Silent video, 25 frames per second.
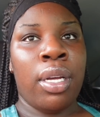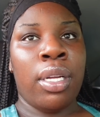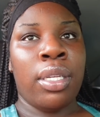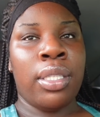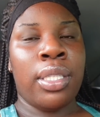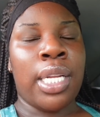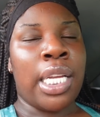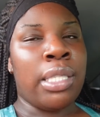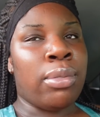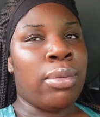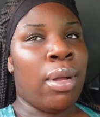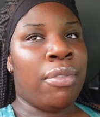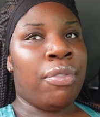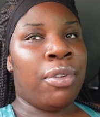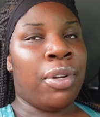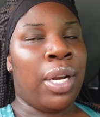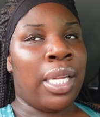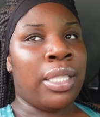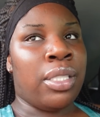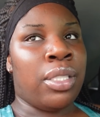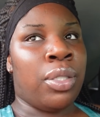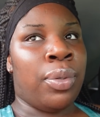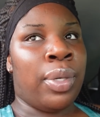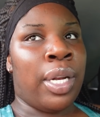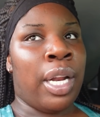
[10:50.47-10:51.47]
That's what I feel
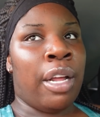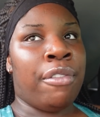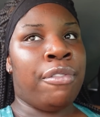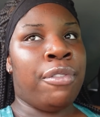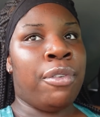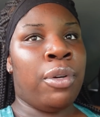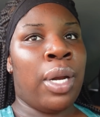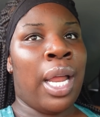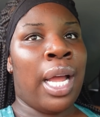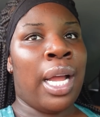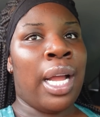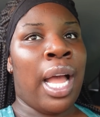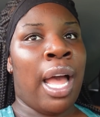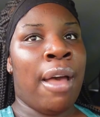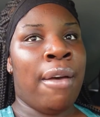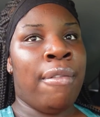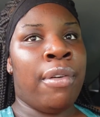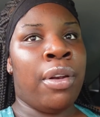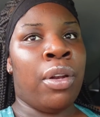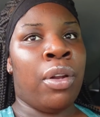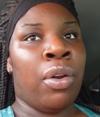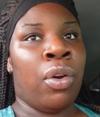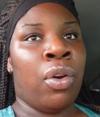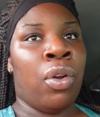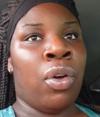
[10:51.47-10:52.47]
like doing. I feel like
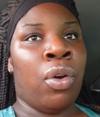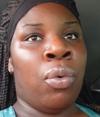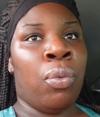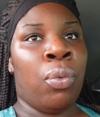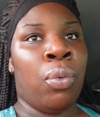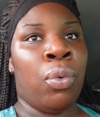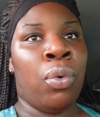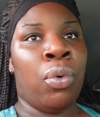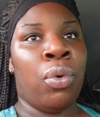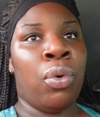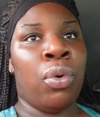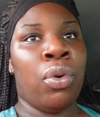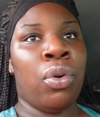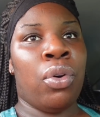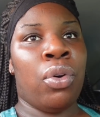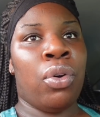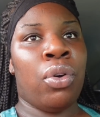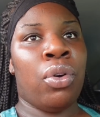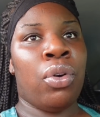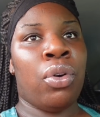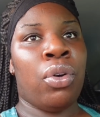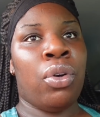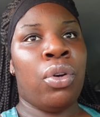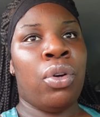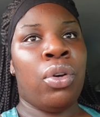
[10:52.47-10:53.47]
having a long walk,
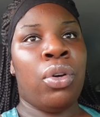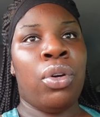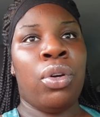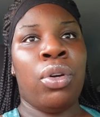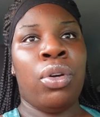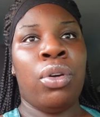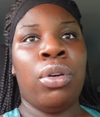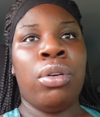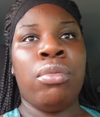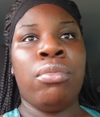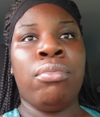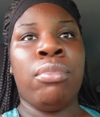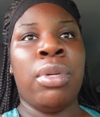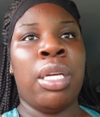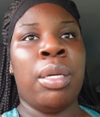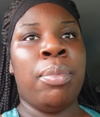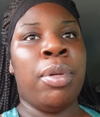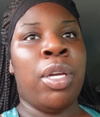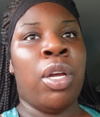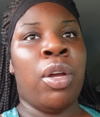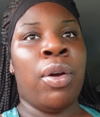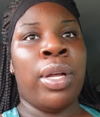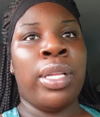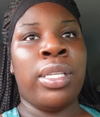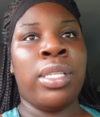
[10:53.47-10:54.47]
maybe
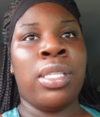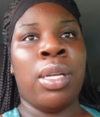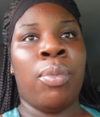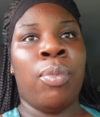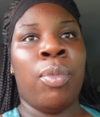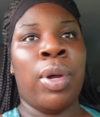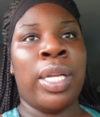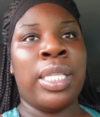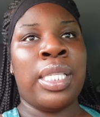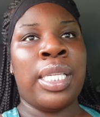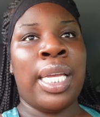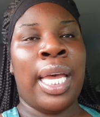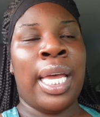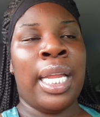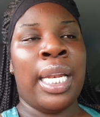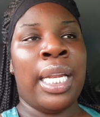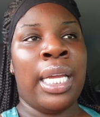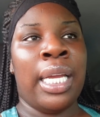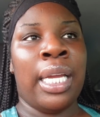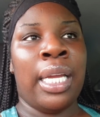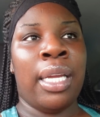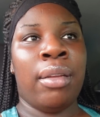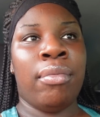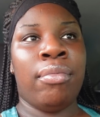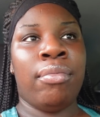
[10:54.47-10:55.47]
going somewhere to
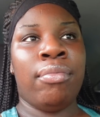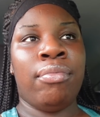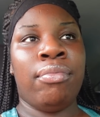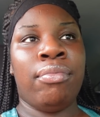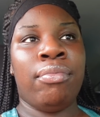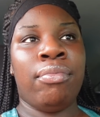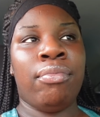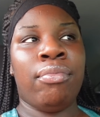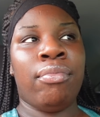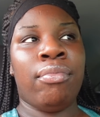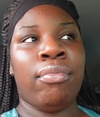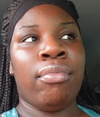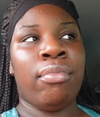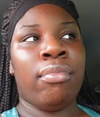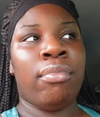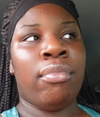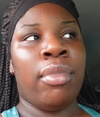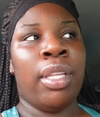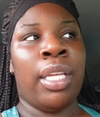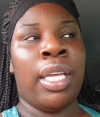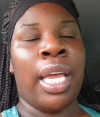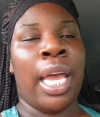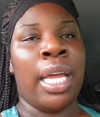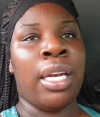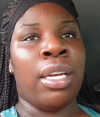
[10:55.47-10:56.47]
edit,
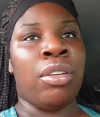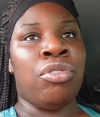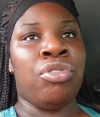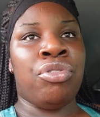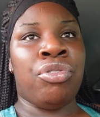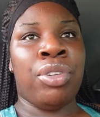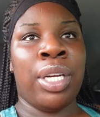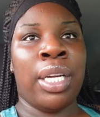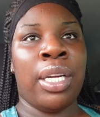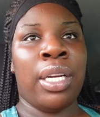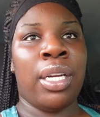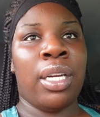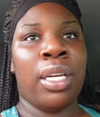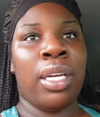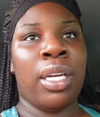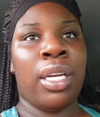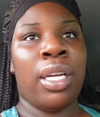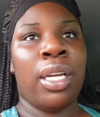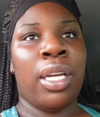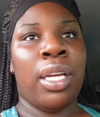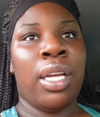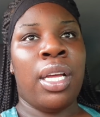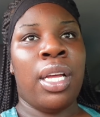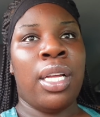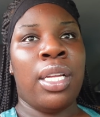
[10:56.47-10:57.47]
getting a drink,
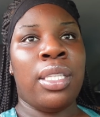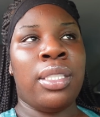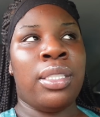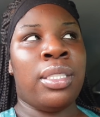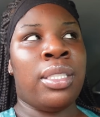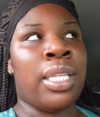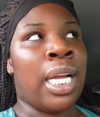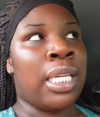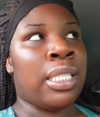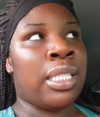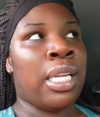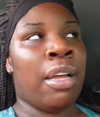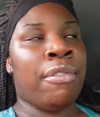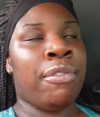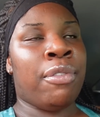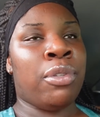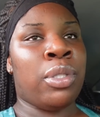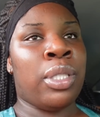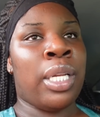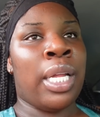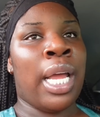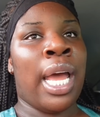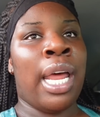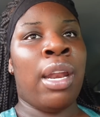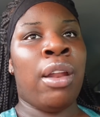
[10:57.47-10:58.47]
that's how I feel
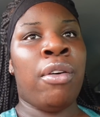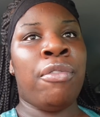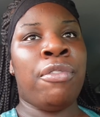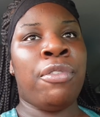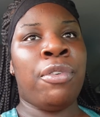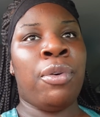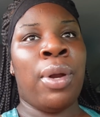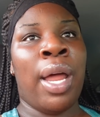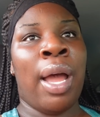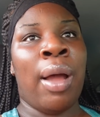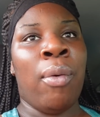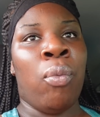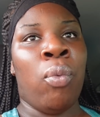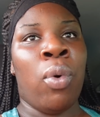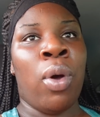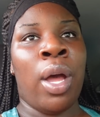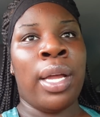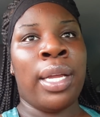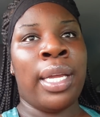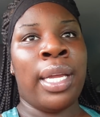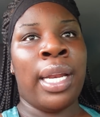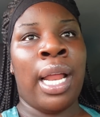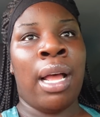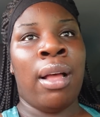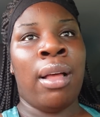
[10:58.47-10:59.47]
today. I don't feel like
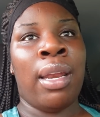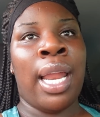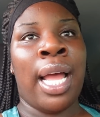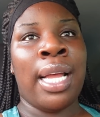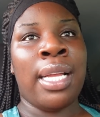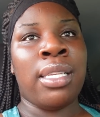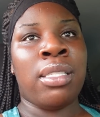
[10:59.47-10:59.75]
working out like